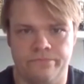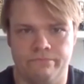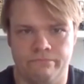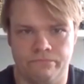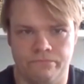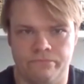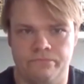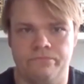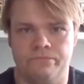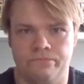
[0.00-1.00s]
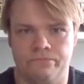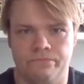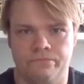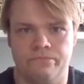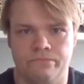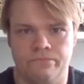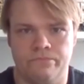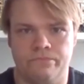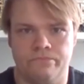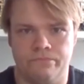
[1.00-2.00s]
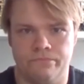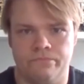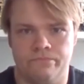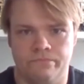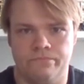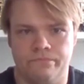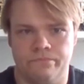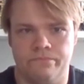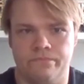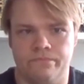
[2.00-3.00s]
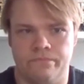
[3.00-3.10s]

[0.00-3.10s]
No words are spoken by the person on screen.